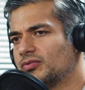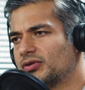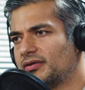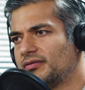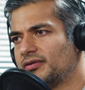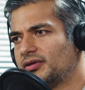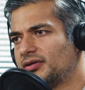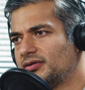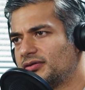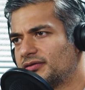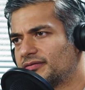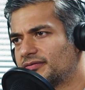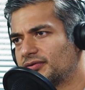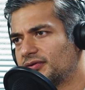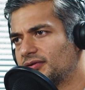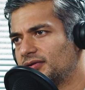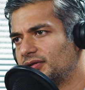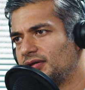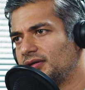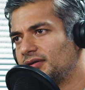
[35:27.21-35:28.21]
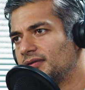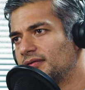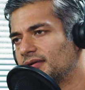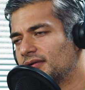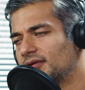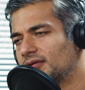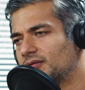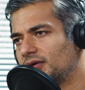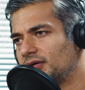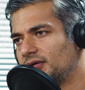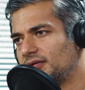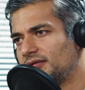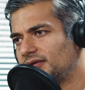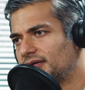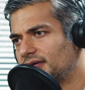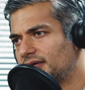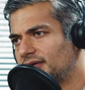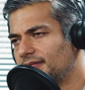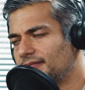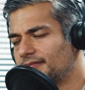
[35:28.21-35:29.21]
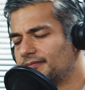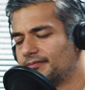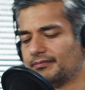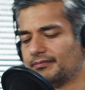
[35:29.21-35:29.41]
would have done differently than the way you did it?